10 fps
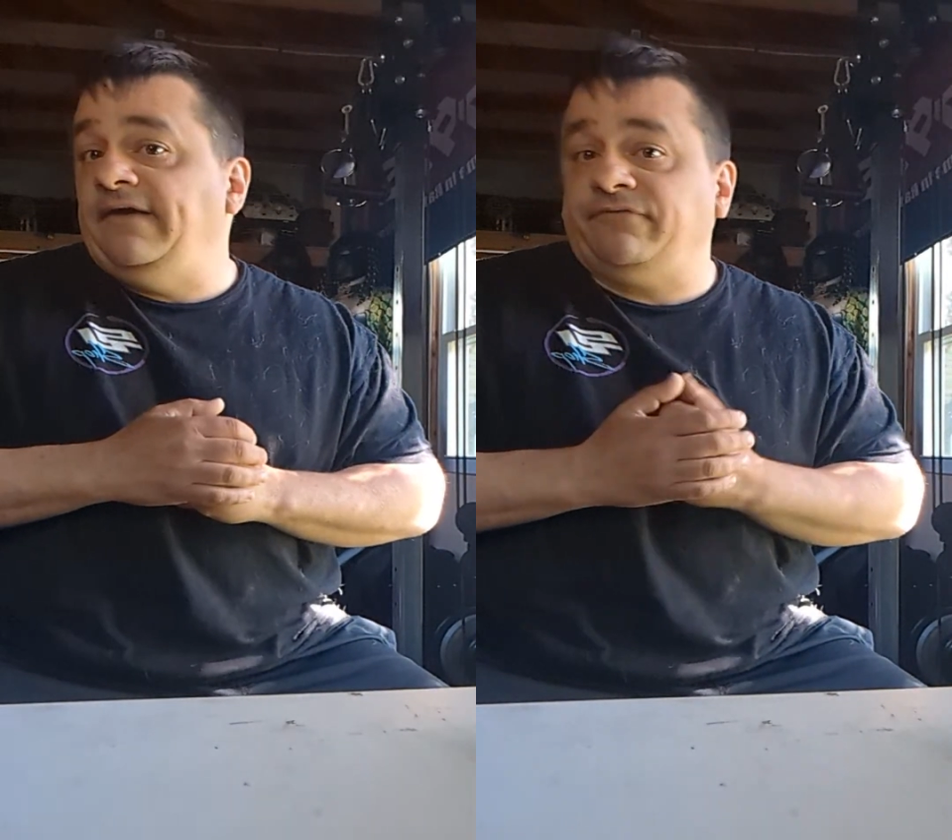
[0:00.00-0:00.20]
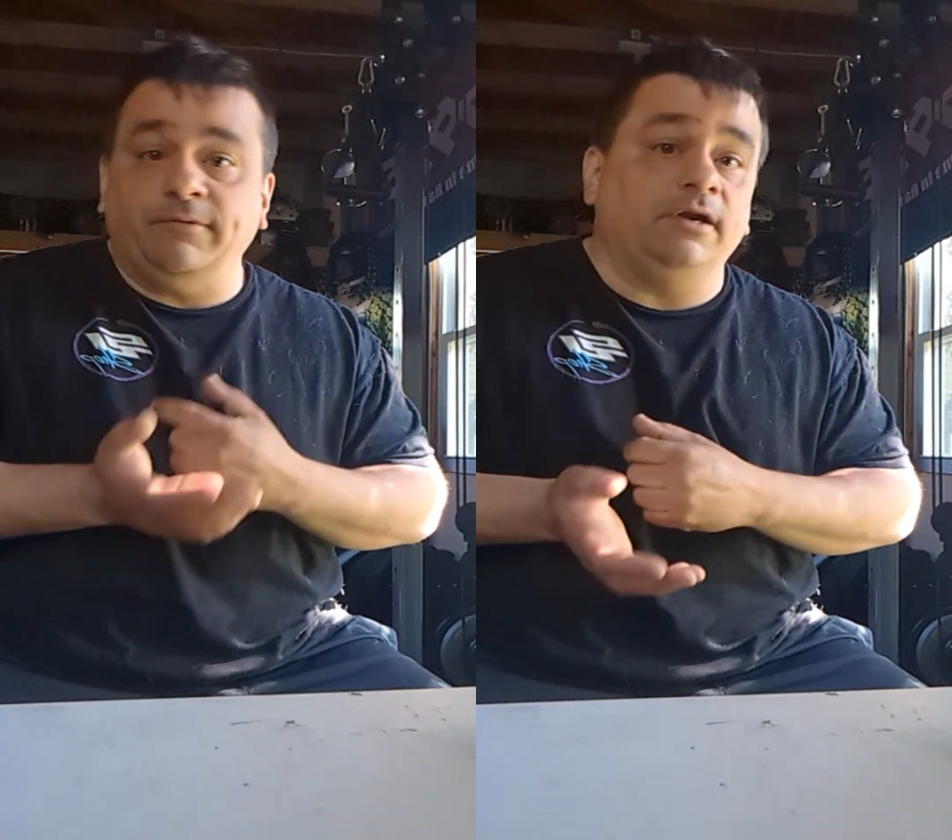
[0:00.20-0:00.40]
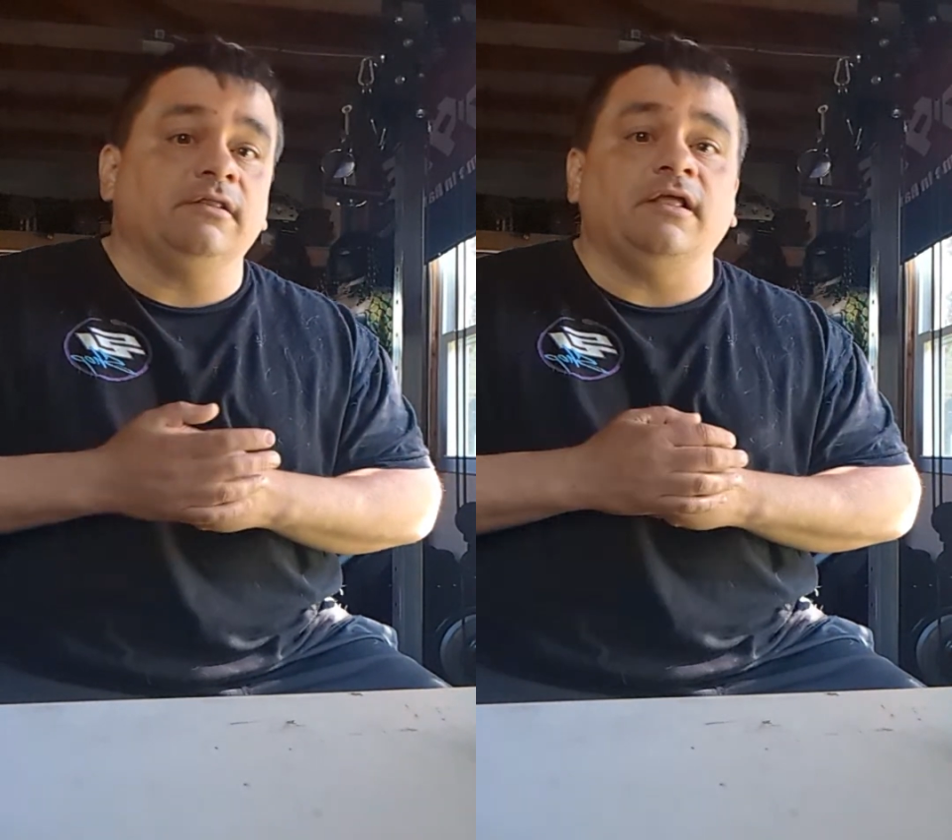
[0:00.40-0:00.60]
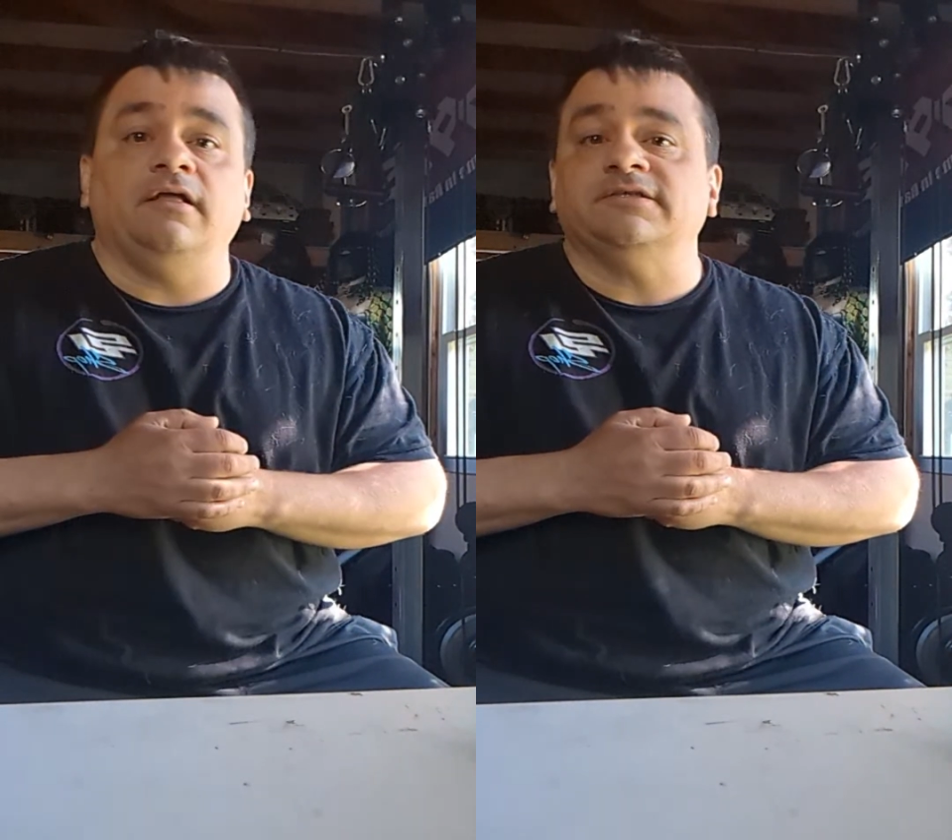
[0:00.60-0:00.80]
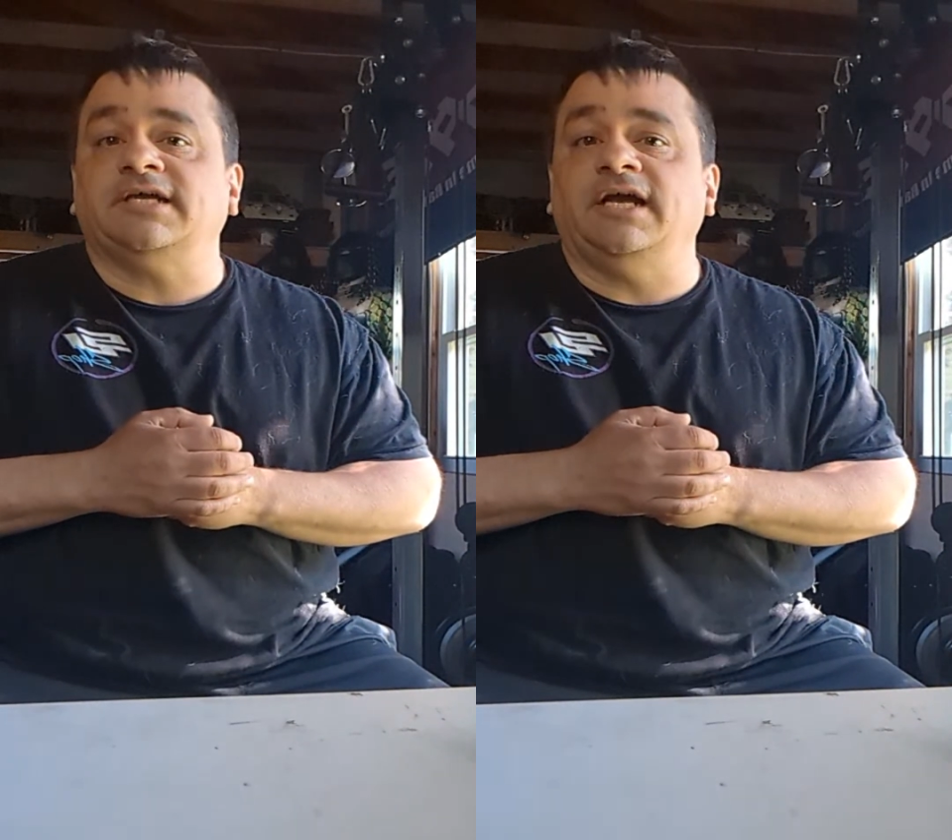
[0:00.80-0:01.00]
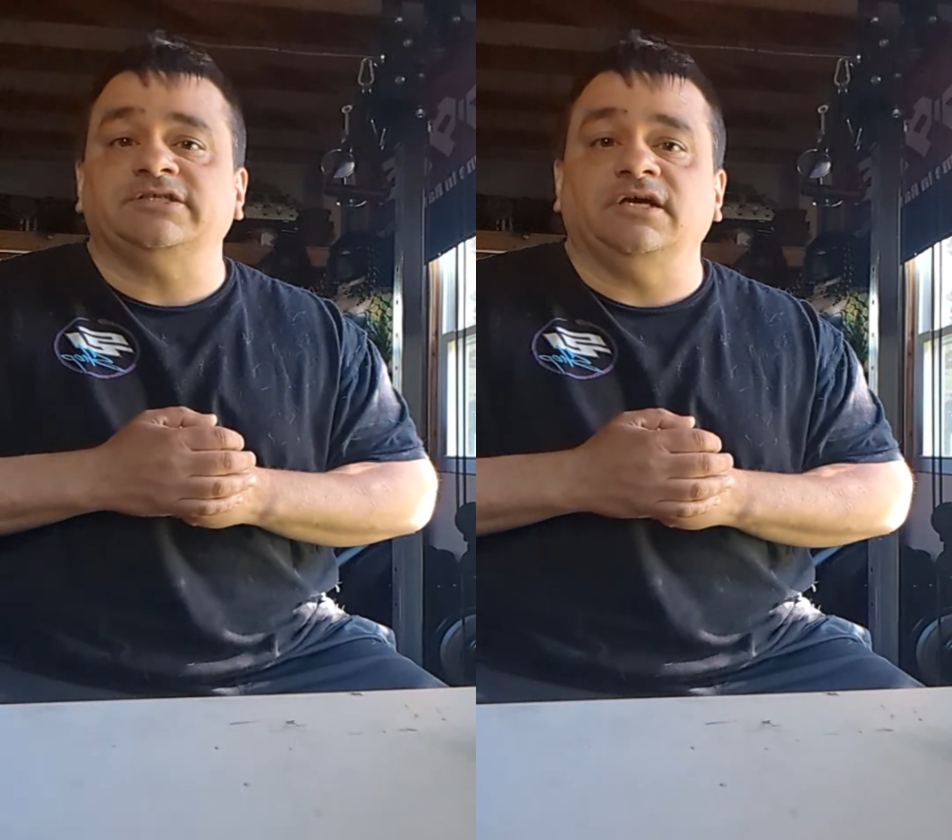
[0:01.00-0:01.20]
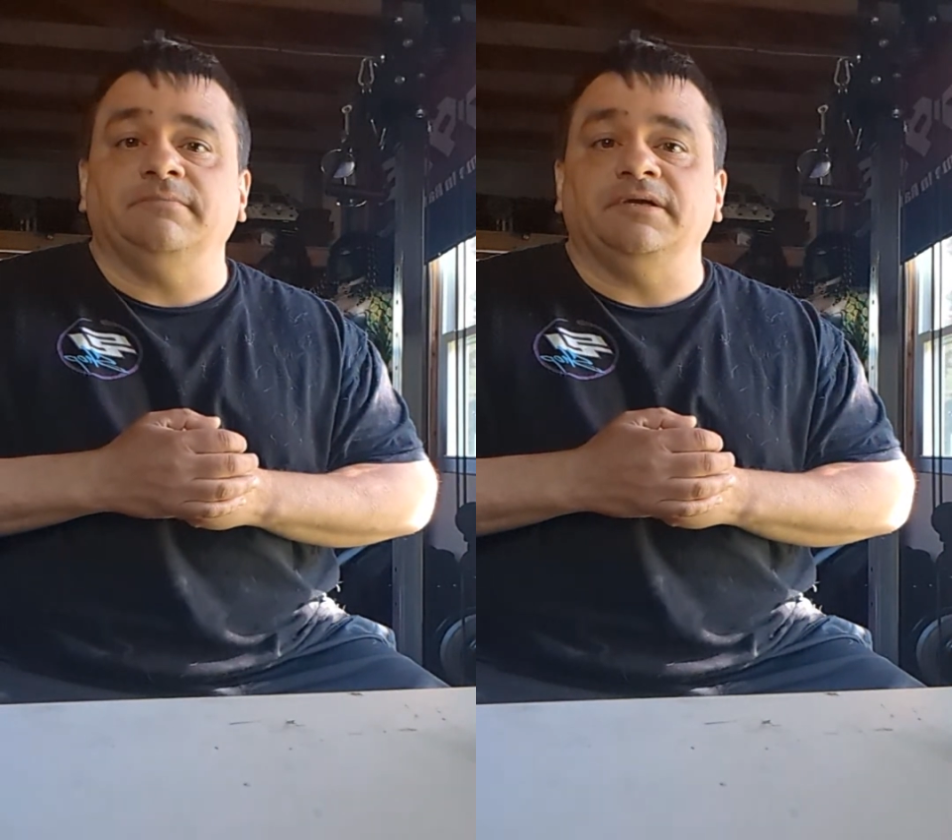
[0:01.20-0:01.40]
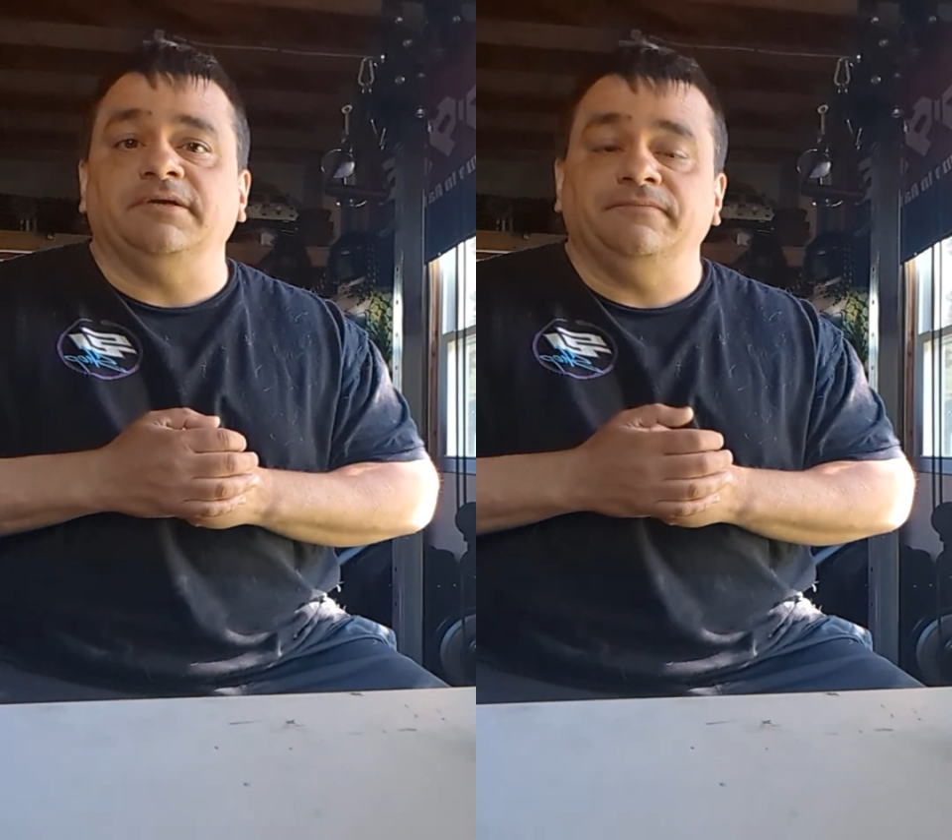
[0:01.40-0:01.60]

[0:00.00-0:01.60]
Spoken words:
$300 cash on me.